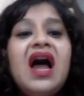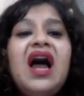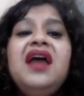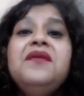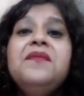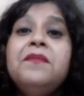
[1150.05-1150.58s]

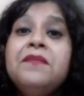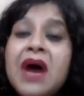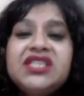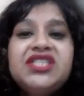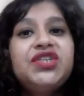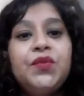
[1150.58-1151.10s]
and
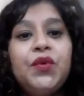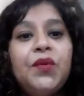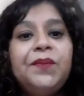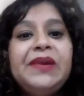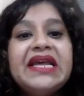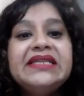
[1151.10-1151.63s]
much more
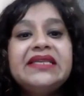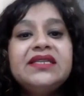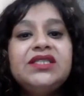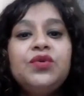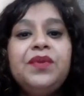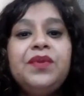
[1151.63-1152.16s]

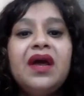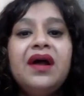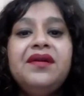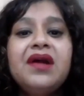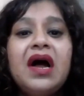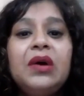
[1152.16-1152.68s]
pleasant to be
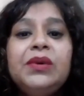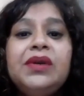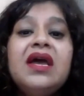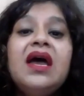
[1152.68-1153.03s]
around,